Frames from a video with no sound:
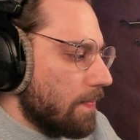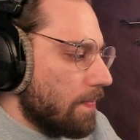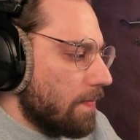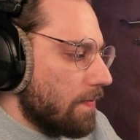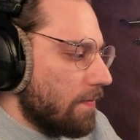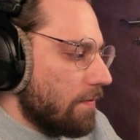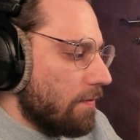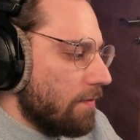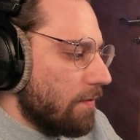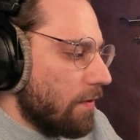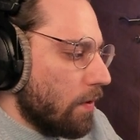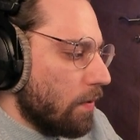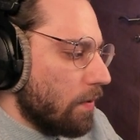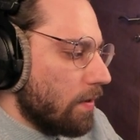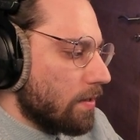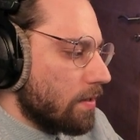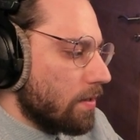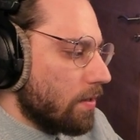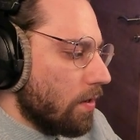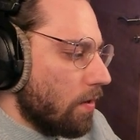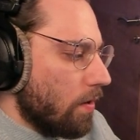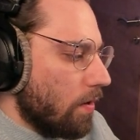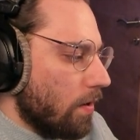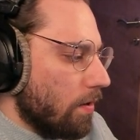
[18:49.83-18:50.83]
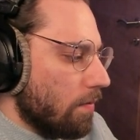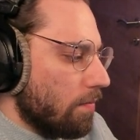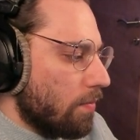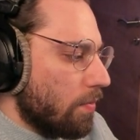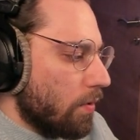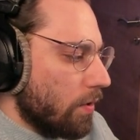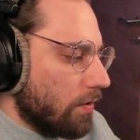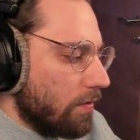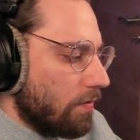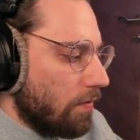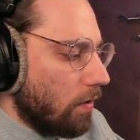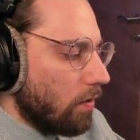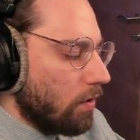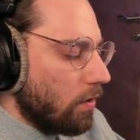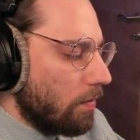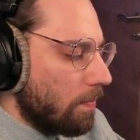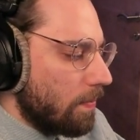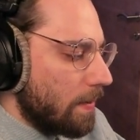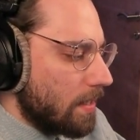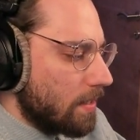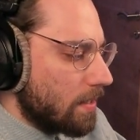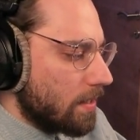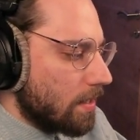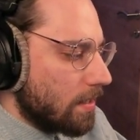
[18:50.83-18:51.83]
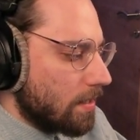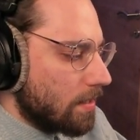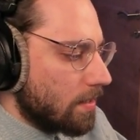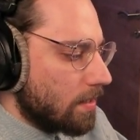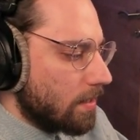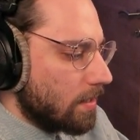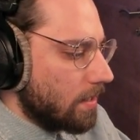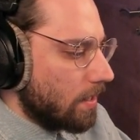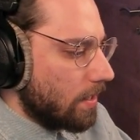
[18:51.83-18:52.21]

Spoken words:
focus on portfolio pieces.